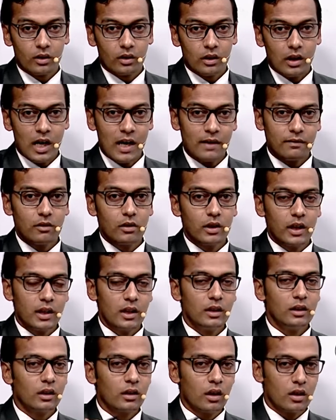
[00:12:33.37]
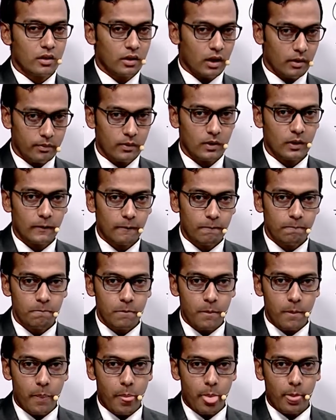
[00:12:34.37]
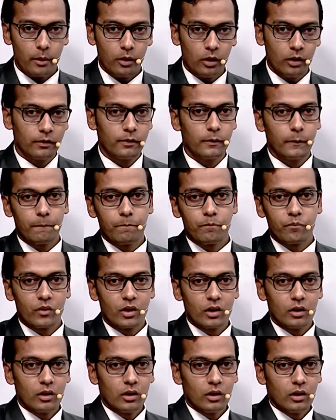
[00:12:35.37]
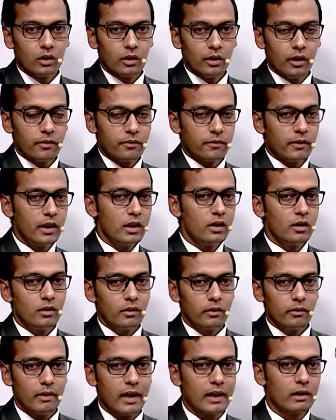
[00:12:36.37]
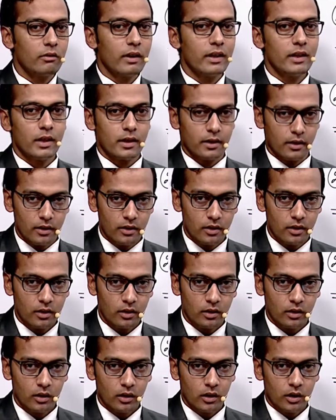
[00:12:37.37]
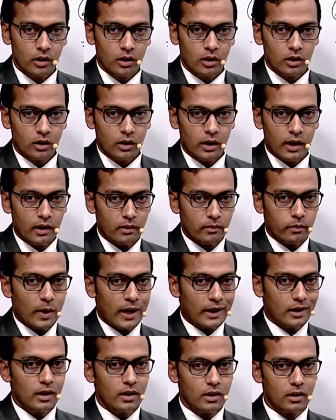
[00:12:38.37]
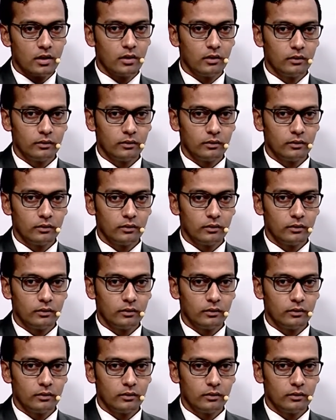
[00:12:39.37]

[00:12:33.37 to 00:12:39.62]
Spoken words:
After getting the concept of different factorizations and practice